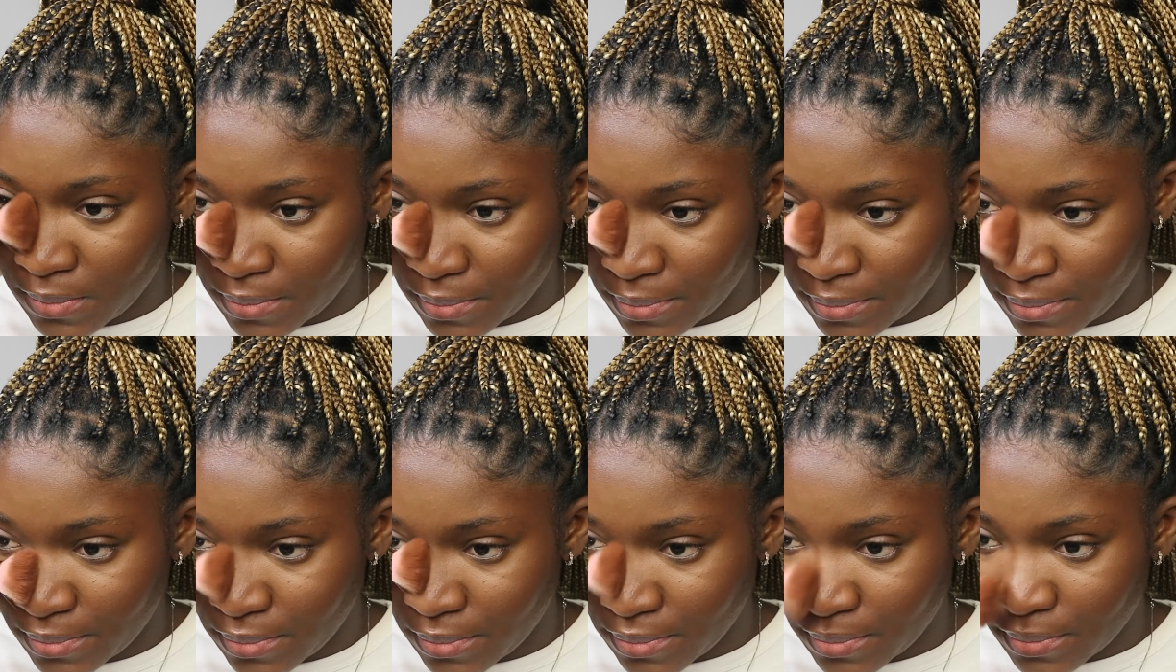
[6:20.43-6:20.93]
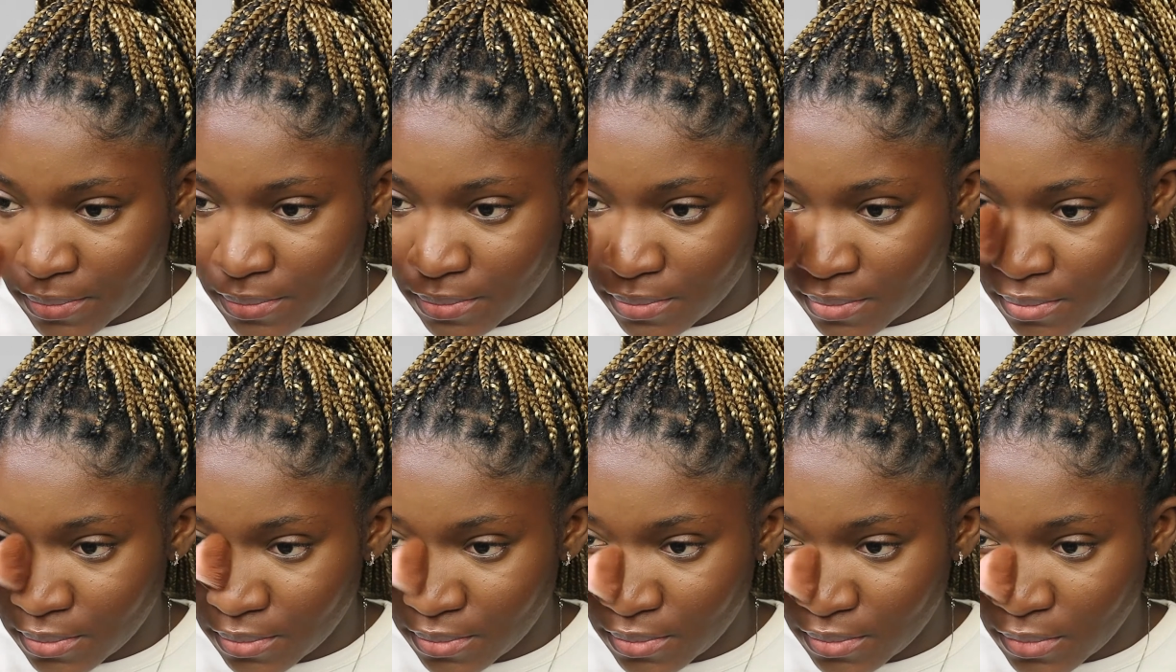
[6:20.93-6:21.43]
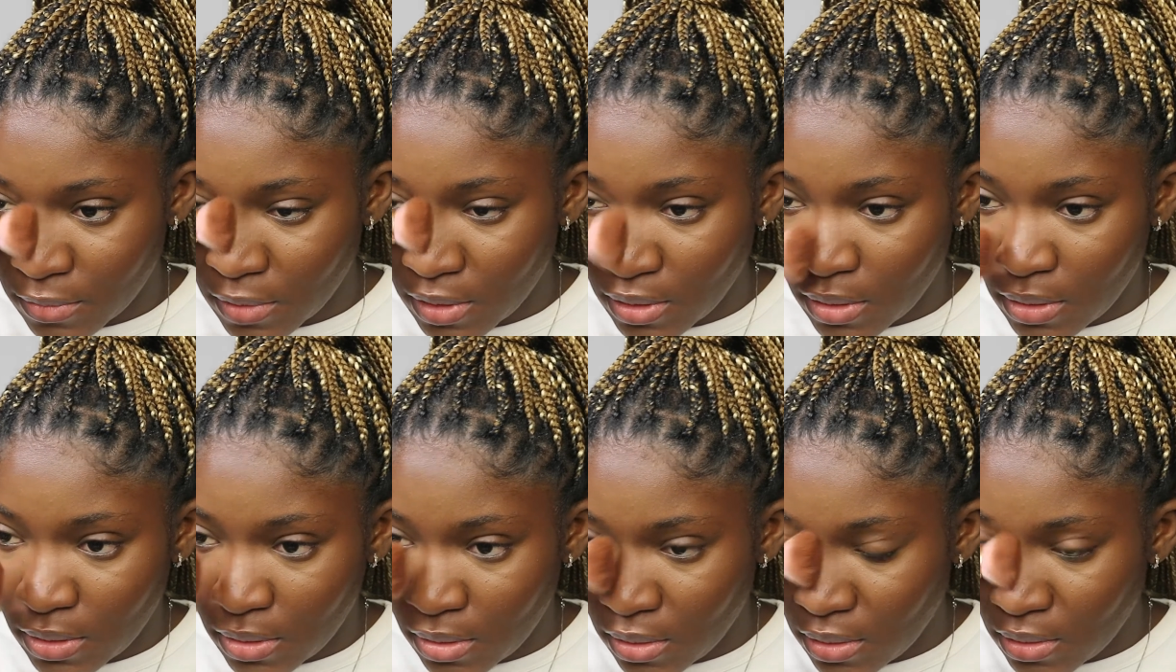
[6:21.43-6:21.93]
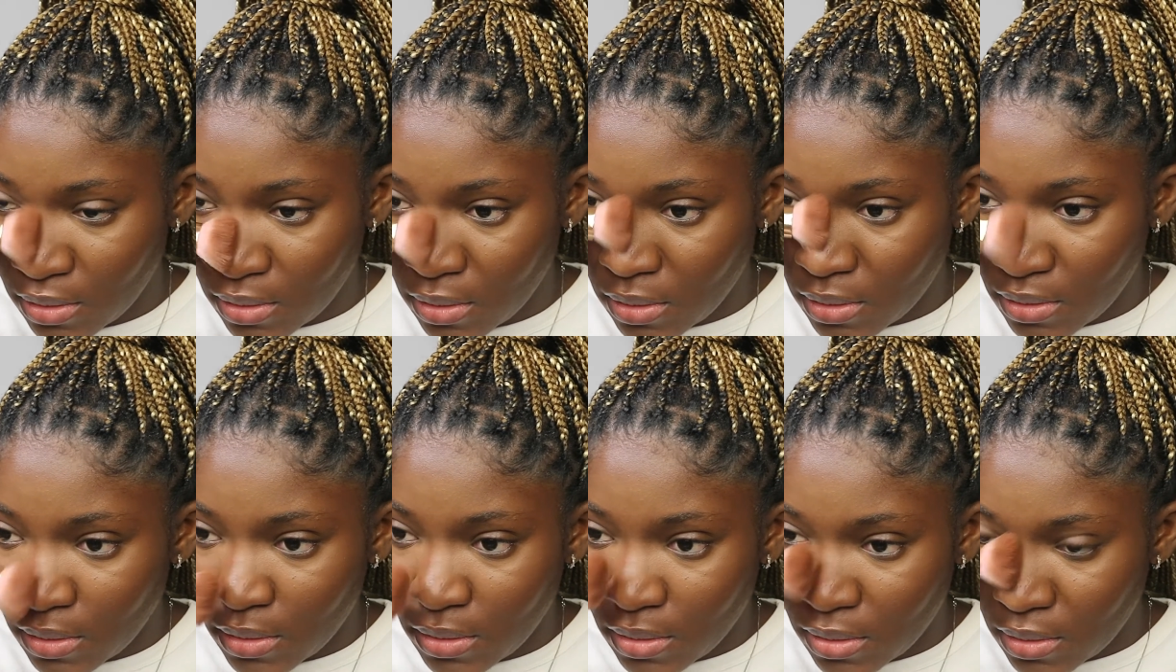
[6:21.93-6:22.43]
I know it's kind of like weird because like a
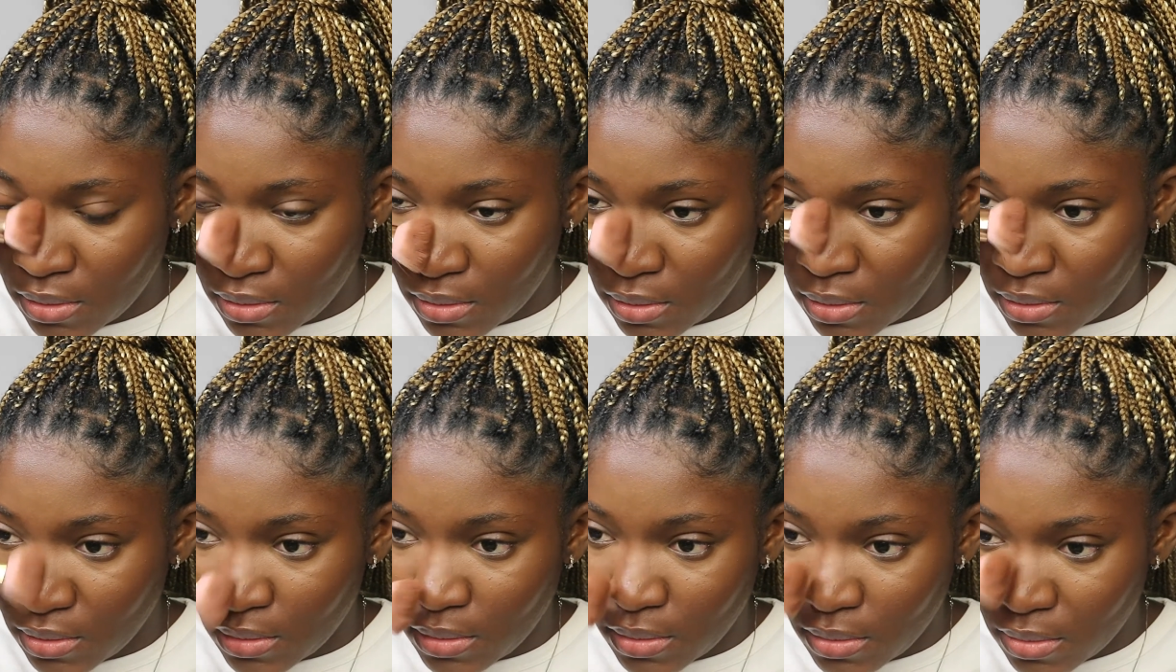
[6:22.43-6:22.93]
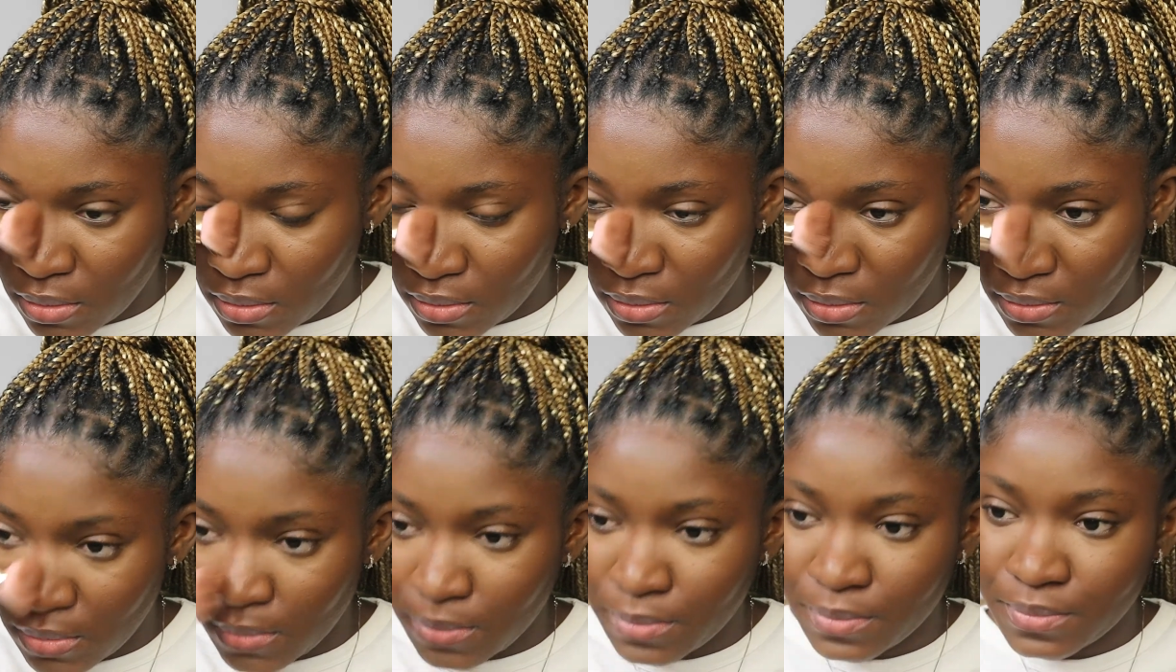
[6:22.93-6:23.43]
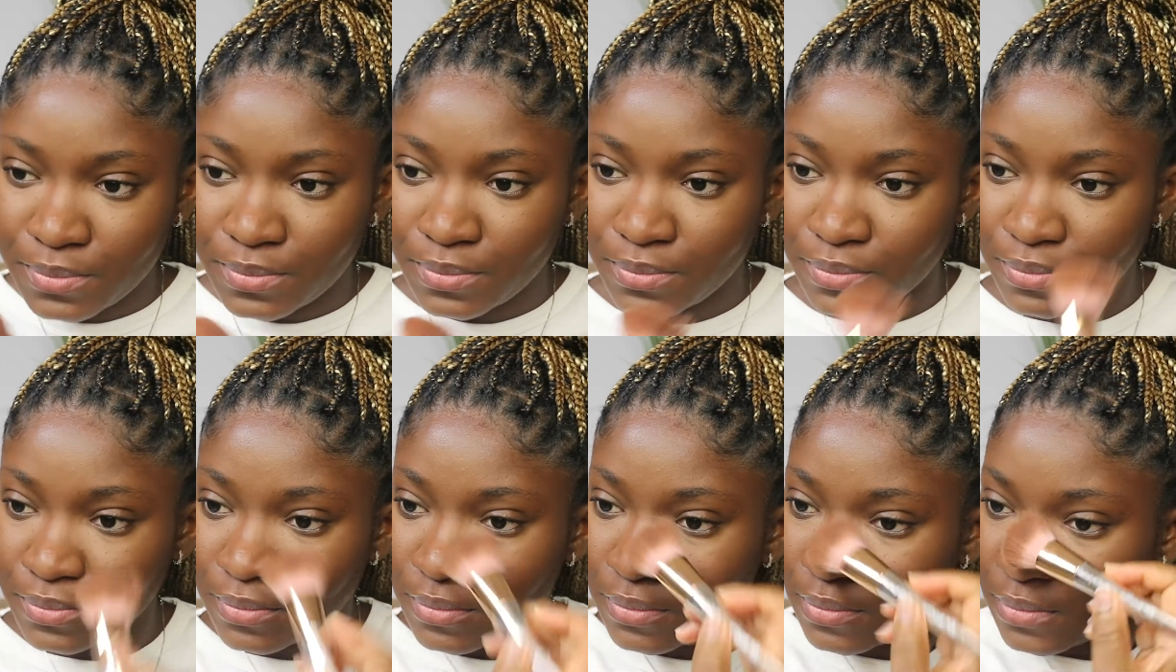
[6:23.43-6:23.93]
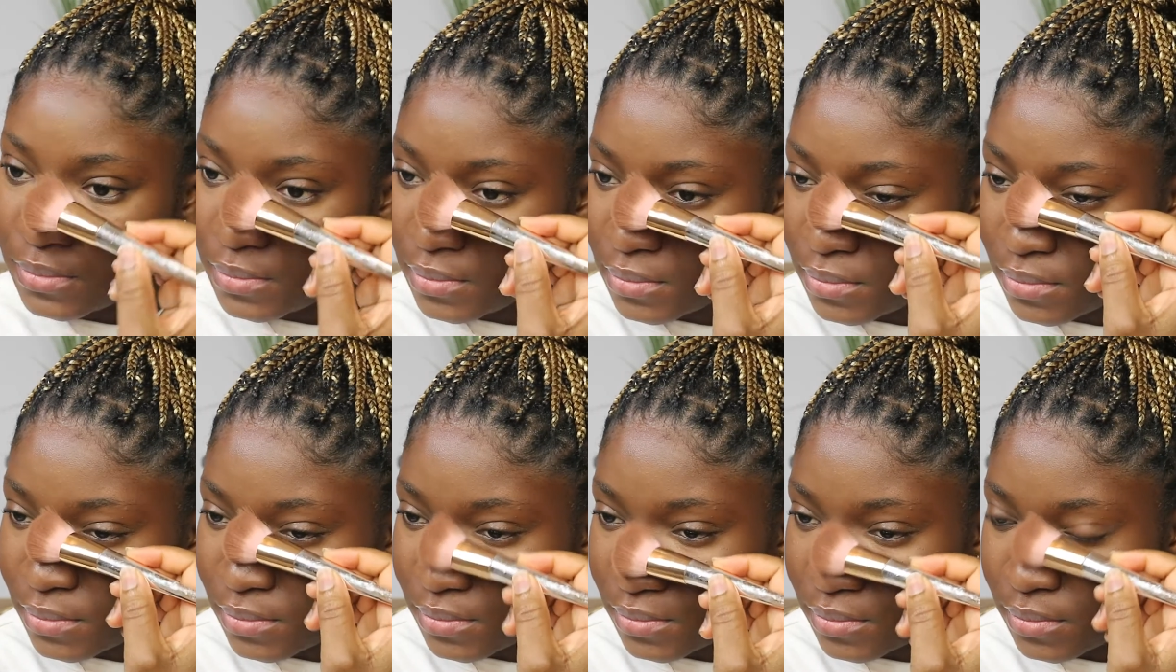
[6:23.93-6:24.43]
big brush, but it
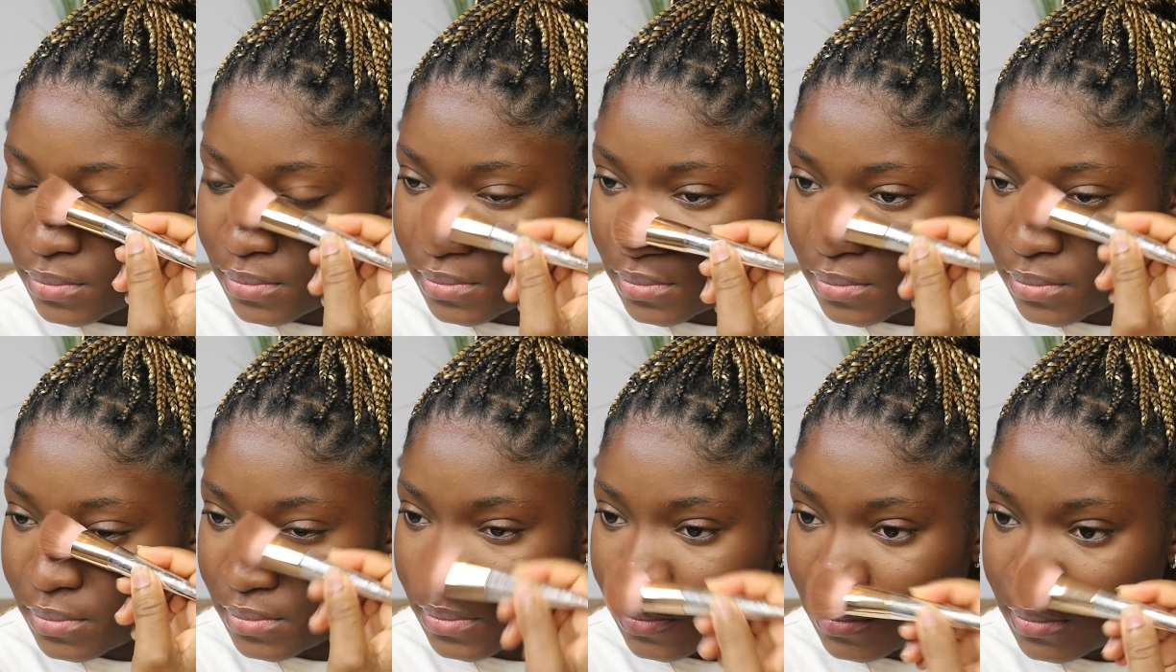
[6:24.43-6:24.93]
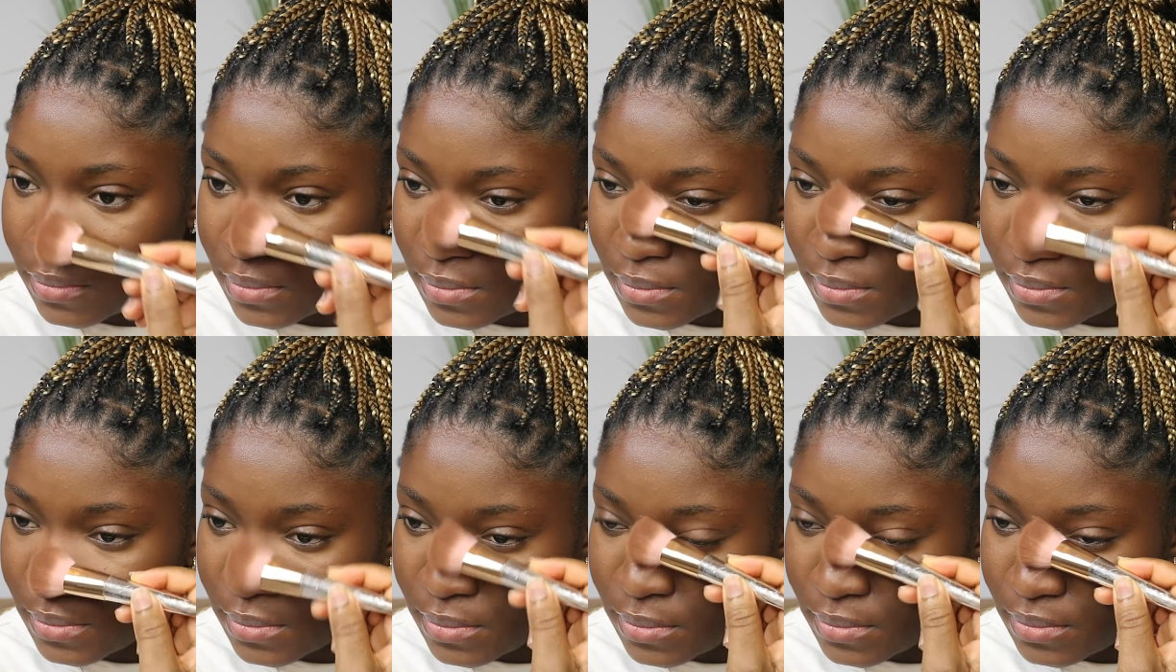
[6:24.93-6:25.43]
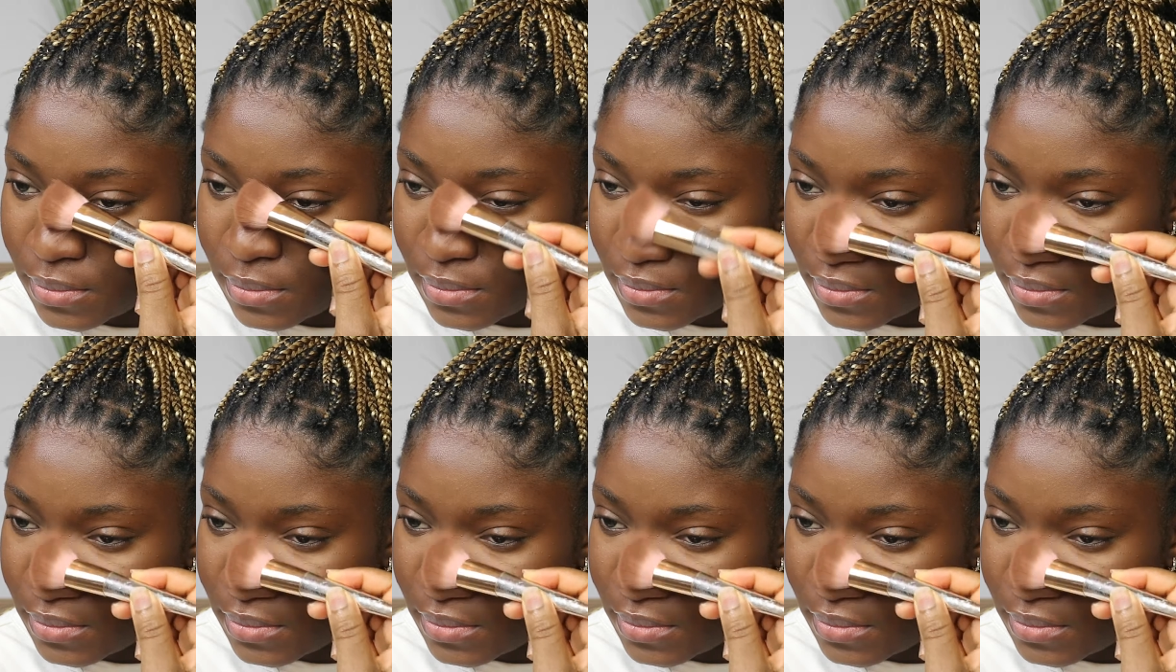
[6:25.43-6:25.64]
works for me because like